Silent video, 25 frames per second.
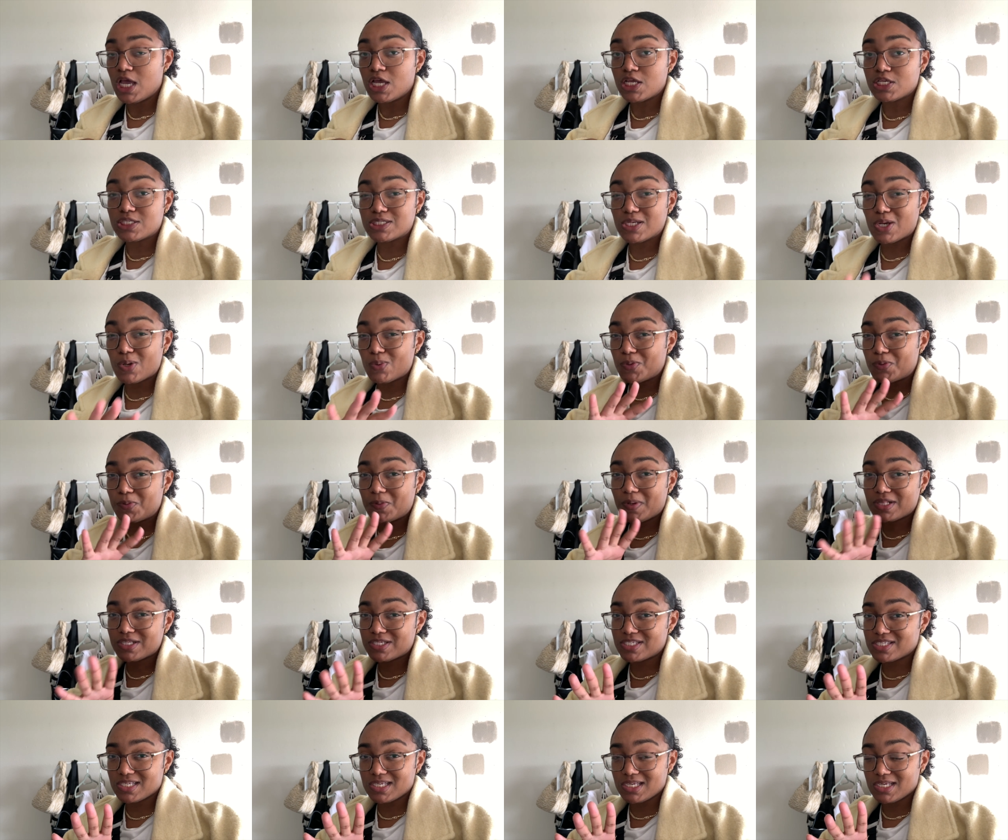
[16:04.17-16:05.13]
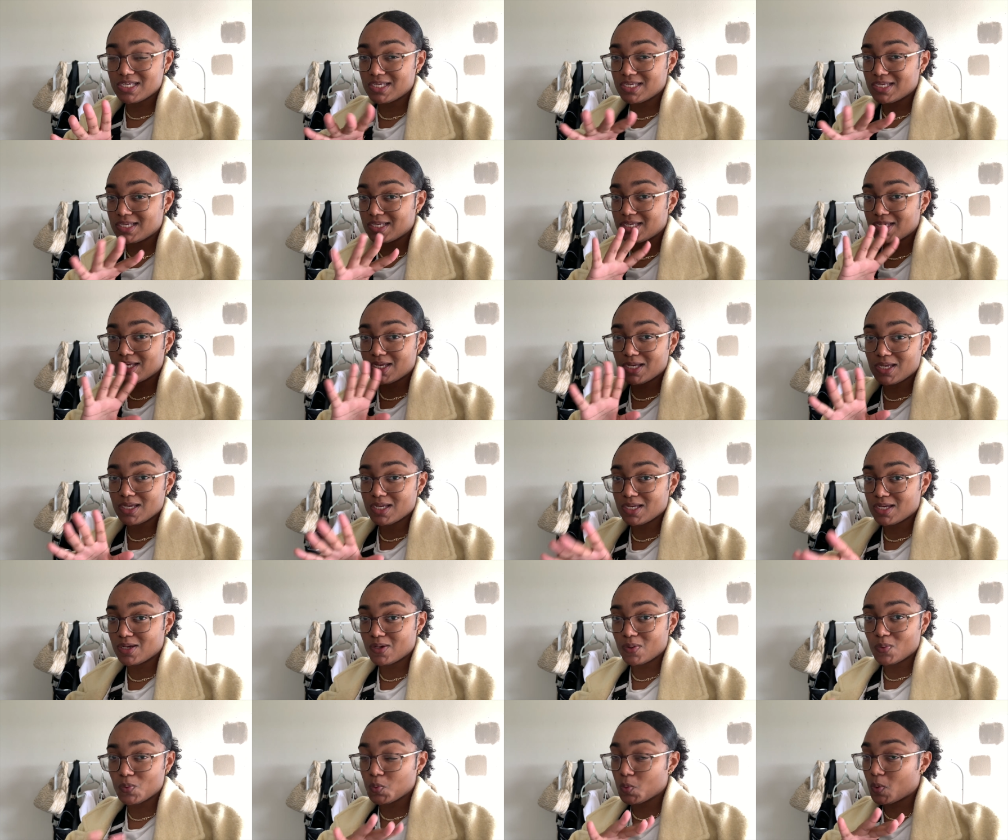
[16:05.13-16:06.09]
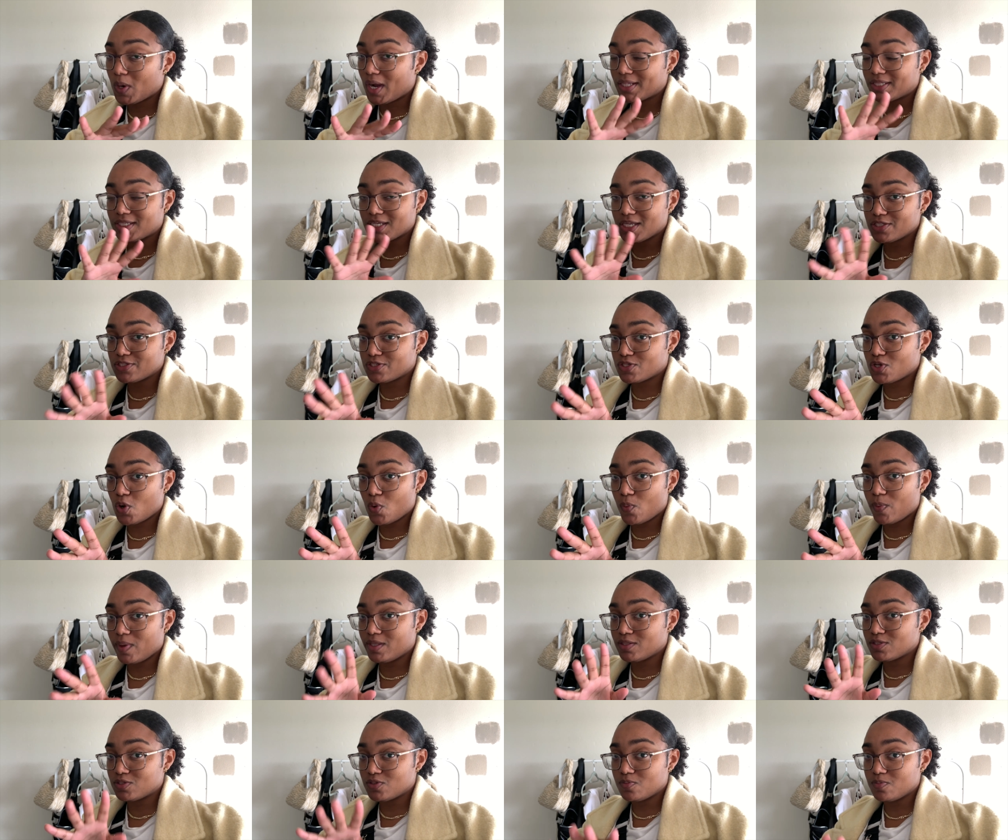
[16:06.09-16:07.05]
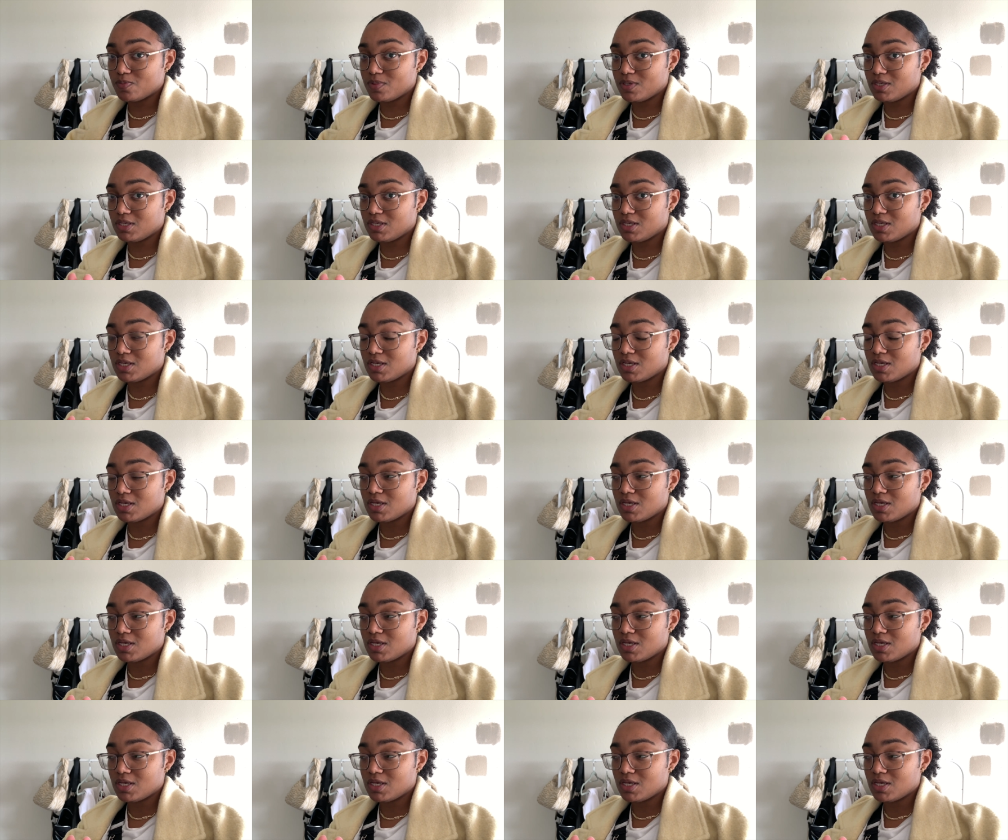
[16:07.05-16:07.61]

So we will see what it's going to be